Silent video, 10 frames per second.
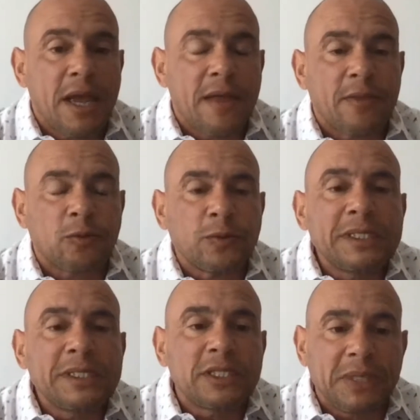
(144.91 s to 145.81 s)
And the
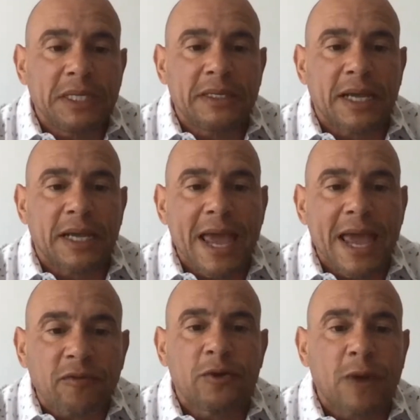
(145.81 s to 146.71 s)
reason being that
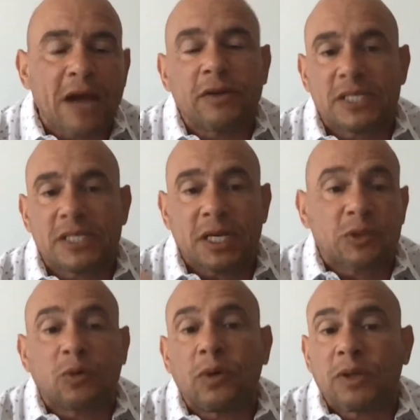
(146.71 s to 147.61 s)
every round and
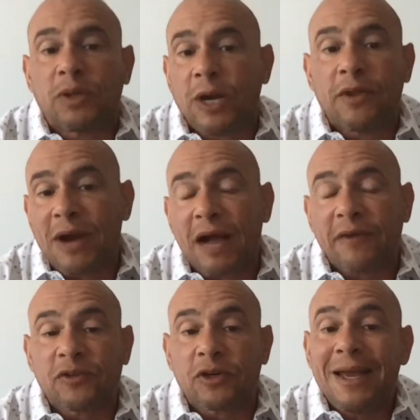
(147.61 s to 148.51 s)
subsequent round
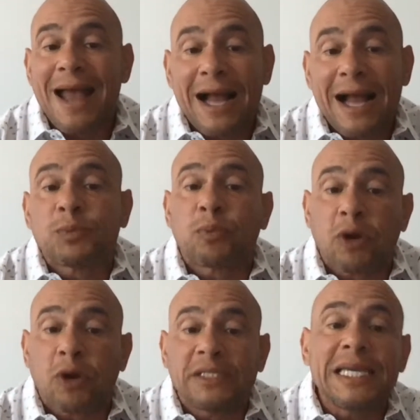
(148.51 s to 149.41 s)
thereafter has
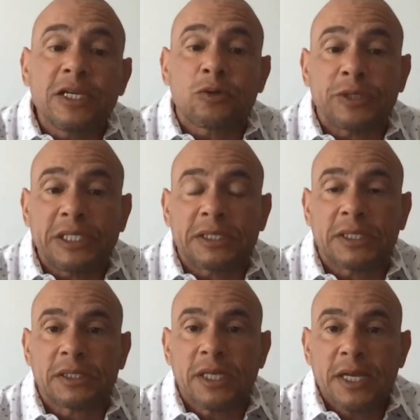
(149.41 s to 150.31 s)
price
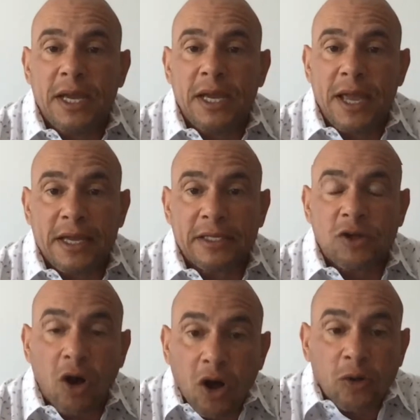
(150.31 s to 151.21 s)
increases. And
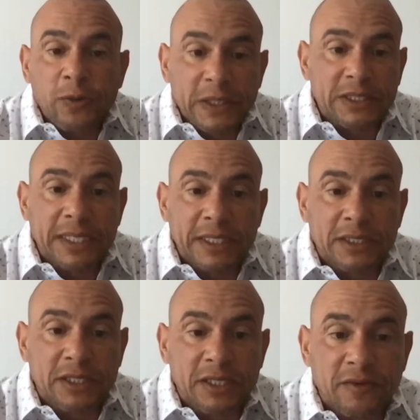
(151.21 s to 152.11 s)
all real estate
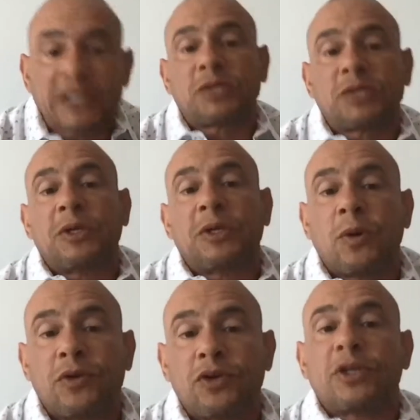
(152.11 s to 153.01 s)
is an investment,
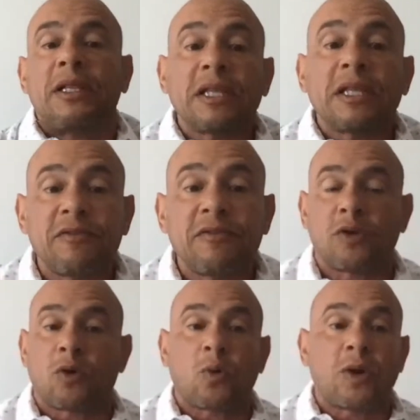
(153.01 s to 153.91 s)
whether you're going to live in
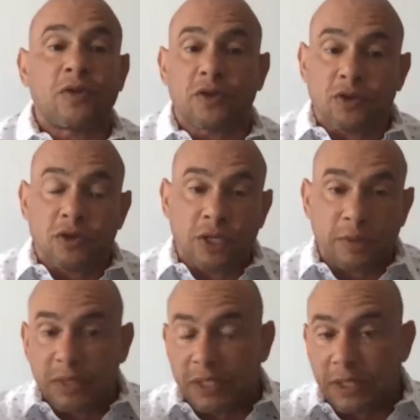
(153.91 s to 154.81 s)
it or whether you're going
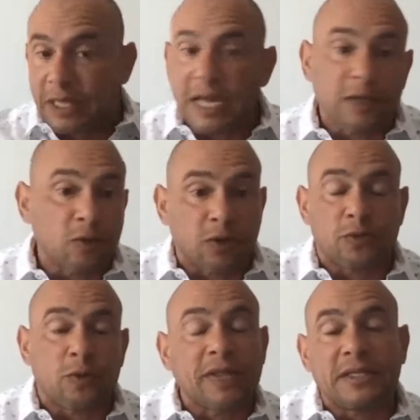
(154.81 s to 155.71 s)
to be a landlord
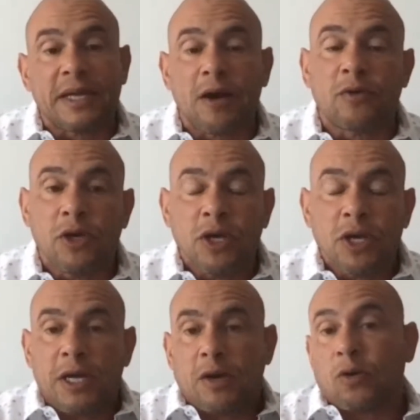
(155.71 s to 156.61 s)
and rent it out
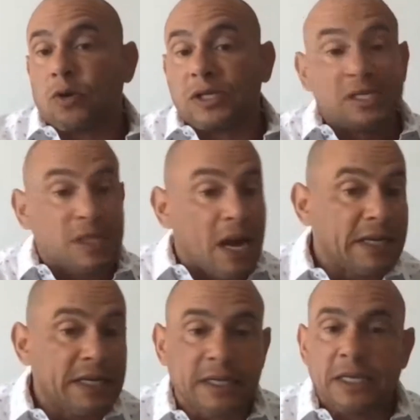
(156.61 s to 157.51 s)
or
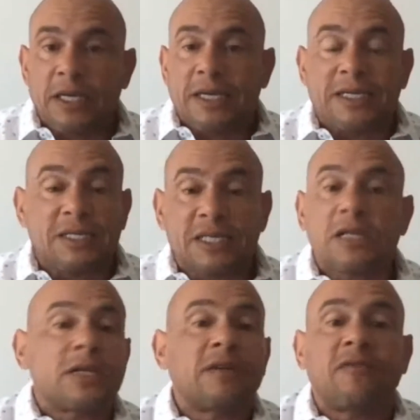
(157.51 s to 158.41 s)
assign it, it's
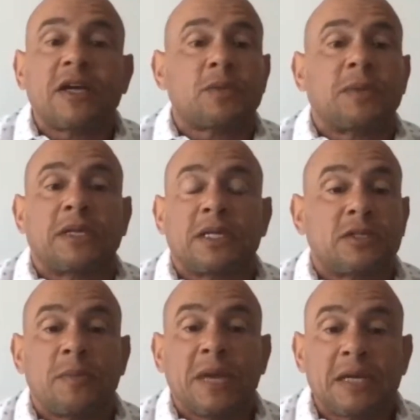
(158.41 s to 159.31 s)
still an investment. And
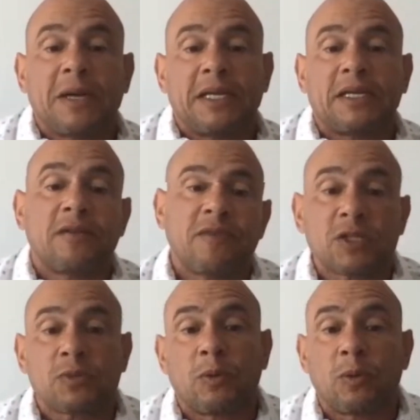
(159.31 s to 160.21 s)
to make money in an
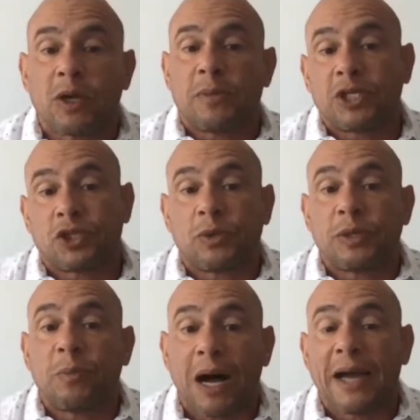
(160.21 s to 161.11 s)
investment, we want to make sure
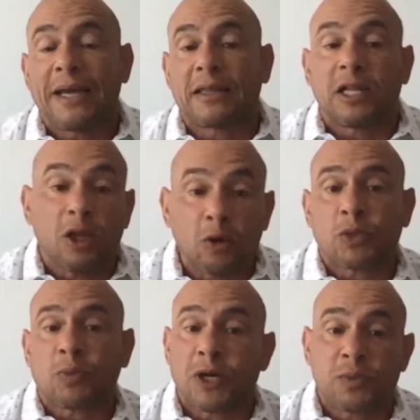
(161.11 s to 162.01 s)
we buy at the
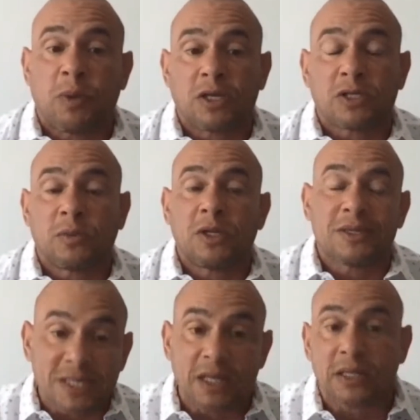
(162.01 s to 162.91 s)
lowest price possible
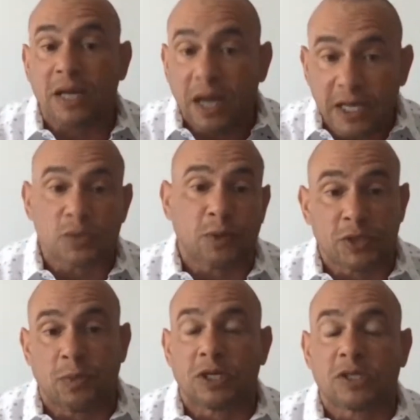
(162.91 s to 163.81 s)
and sell at the highest
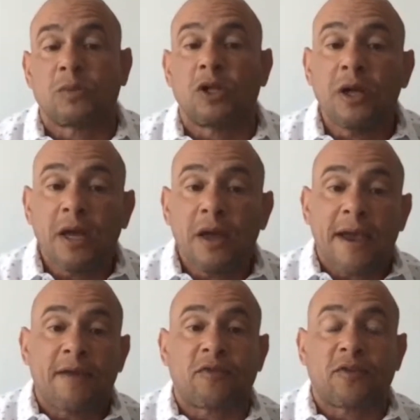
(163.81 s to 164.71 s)
price possible.
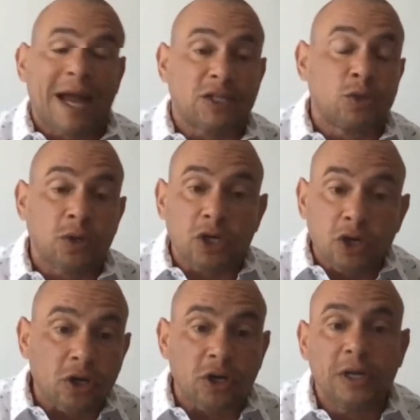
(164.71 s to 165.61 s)
And for that to
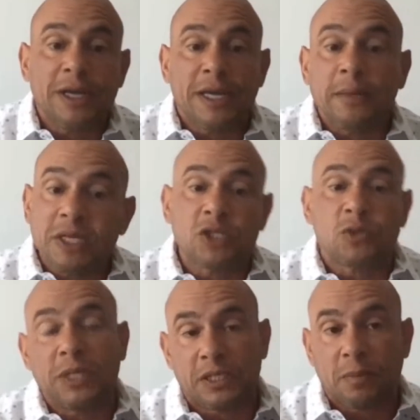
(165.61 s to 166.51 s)
occur, it means
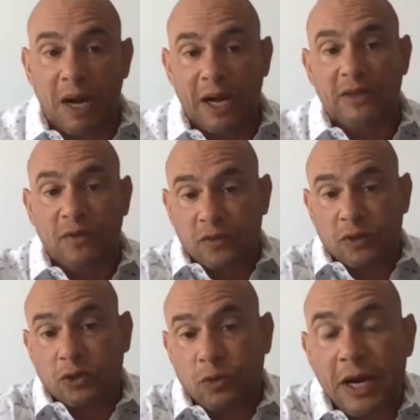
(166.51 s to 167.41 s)
we need to buy in the
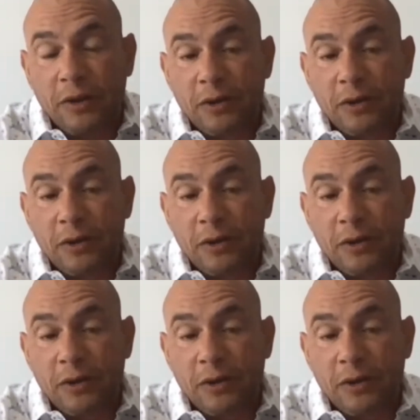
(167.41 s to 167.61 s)
first round.